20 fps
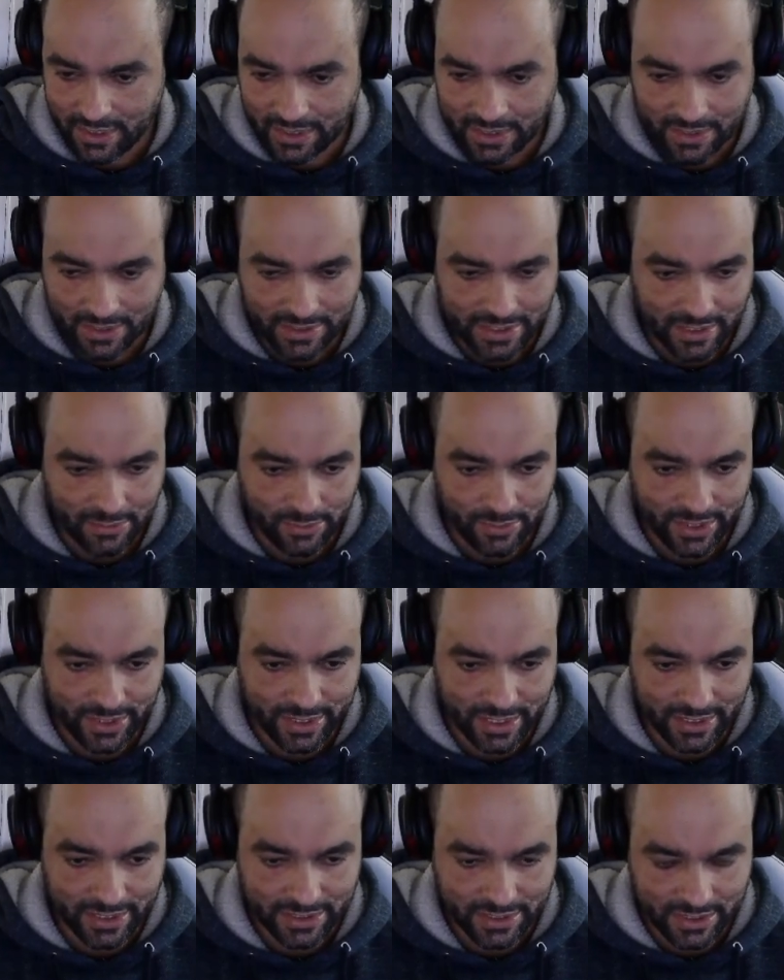Then we
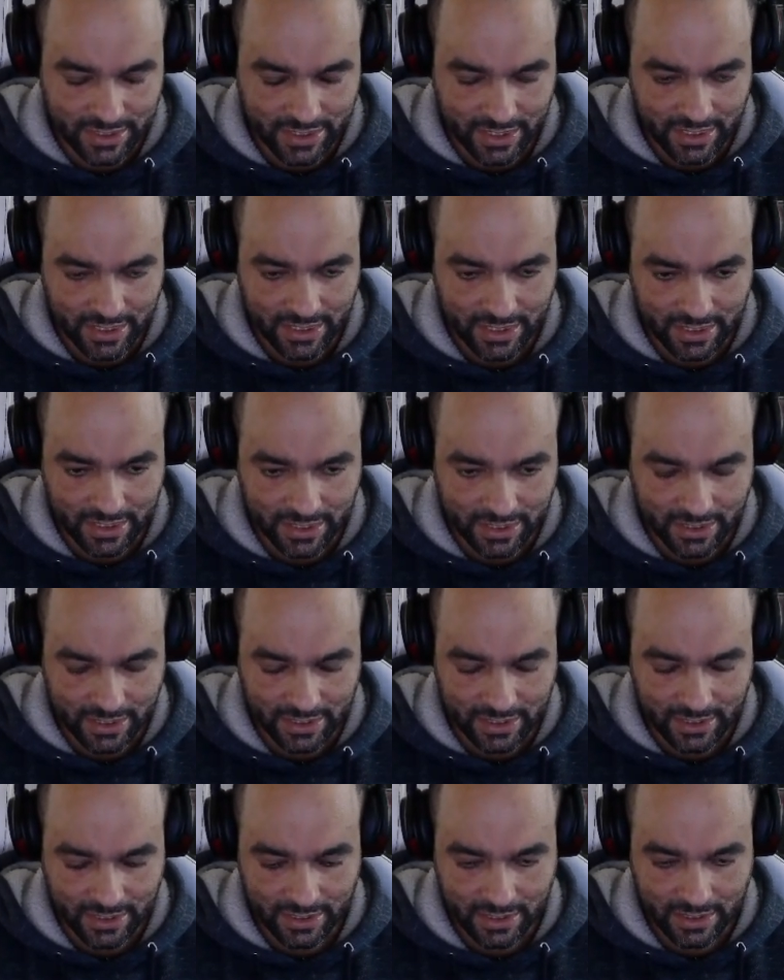can
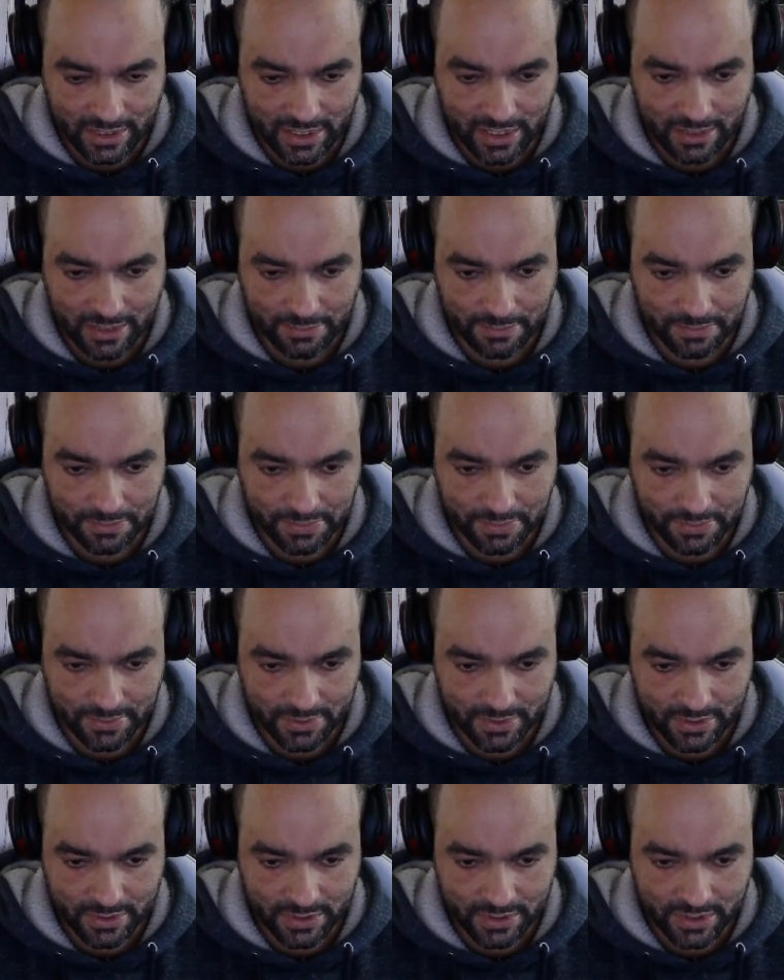say app
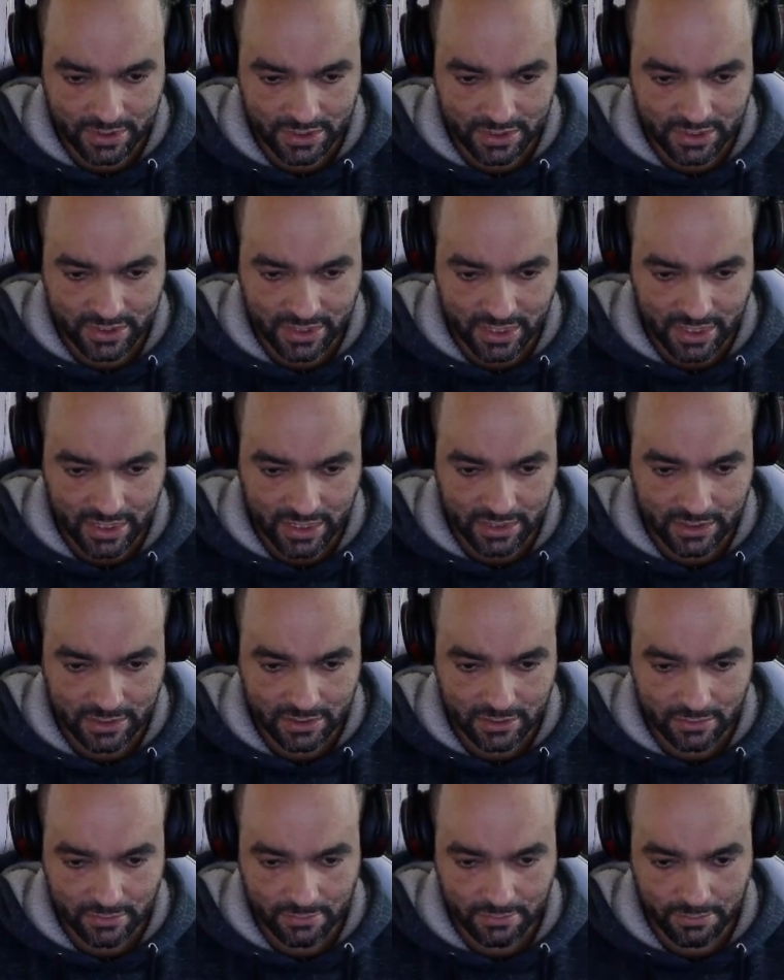state
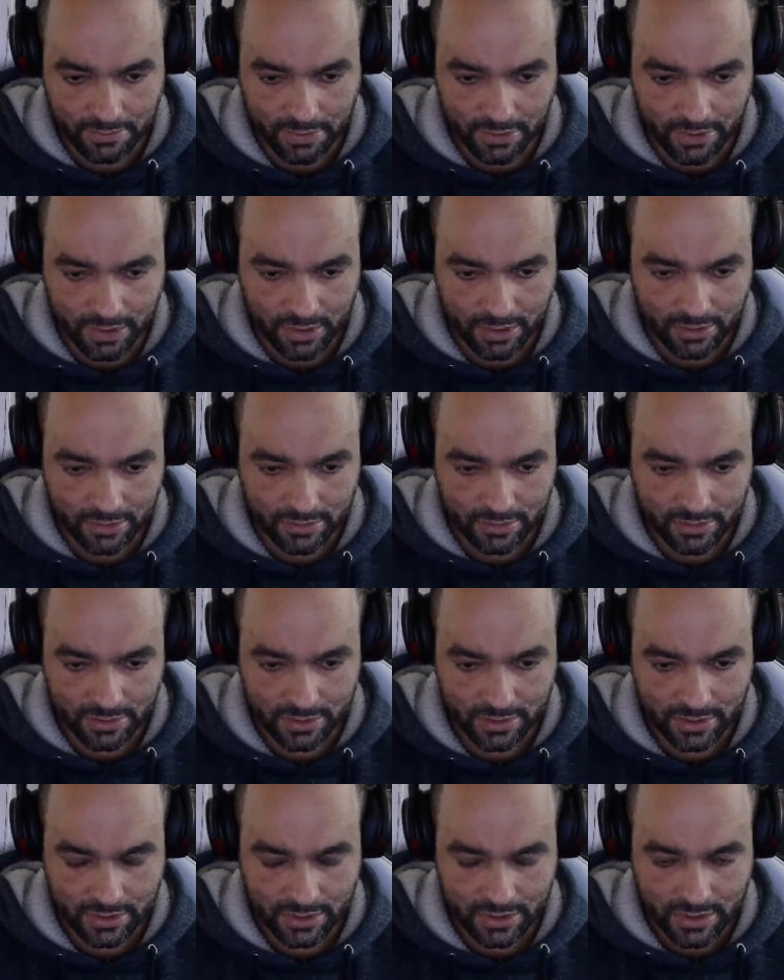borrow,
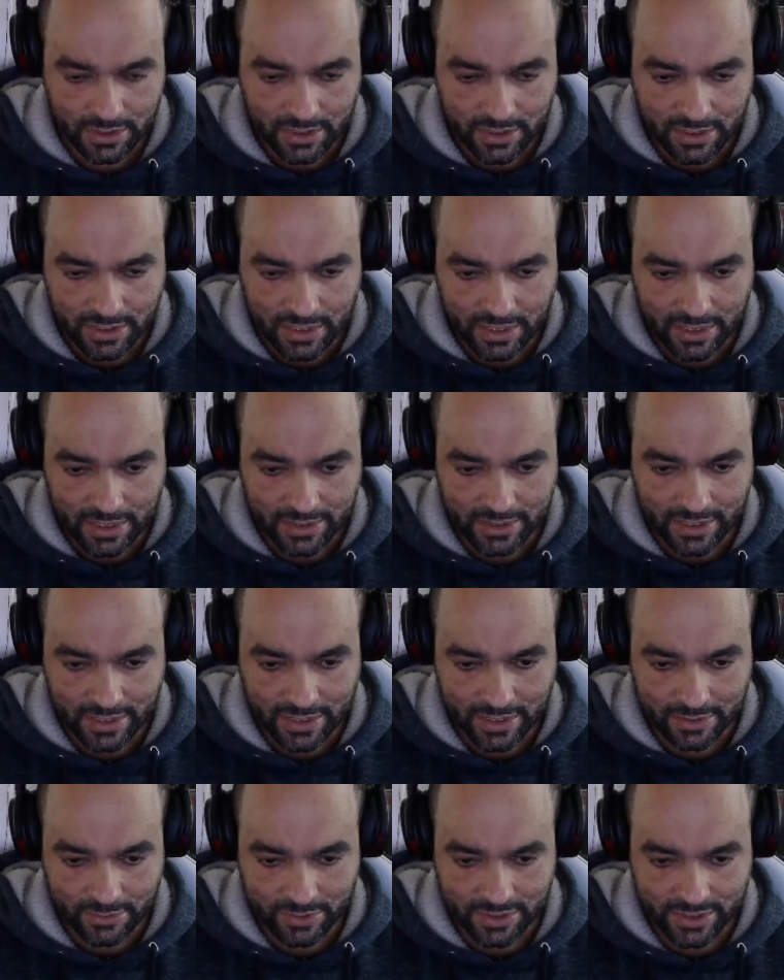and
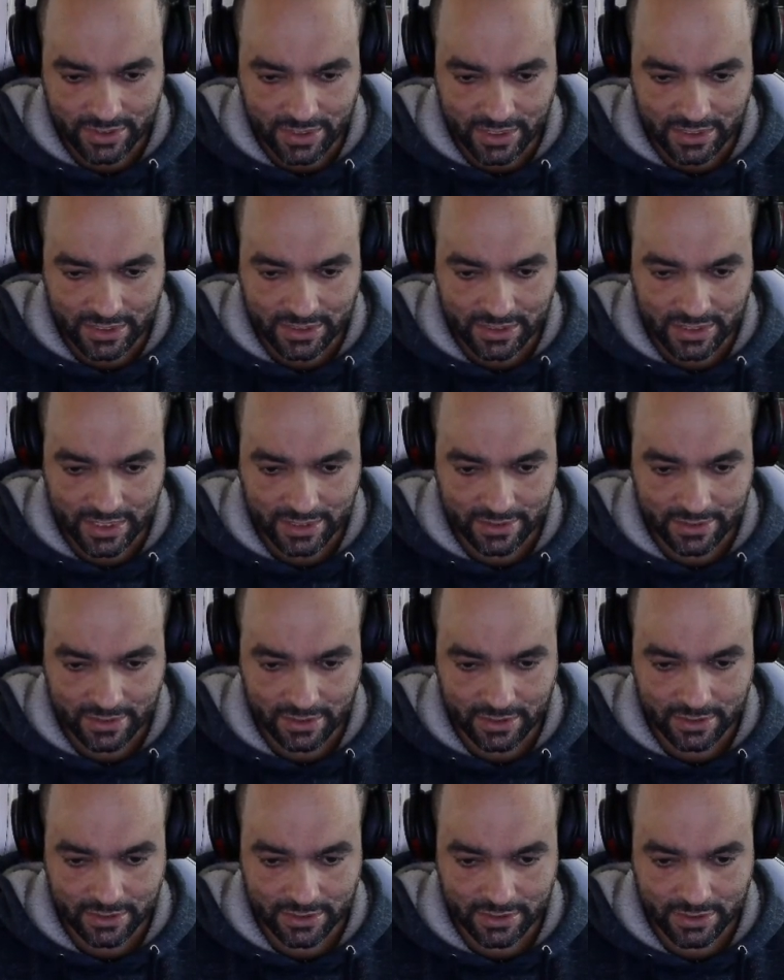then we say
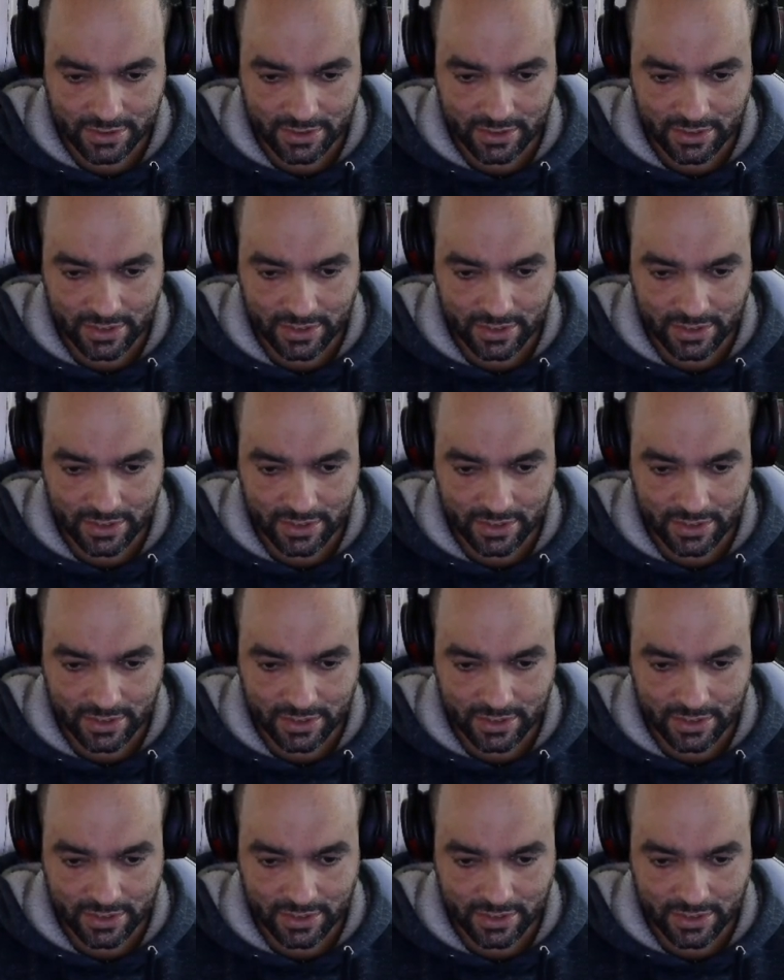senders.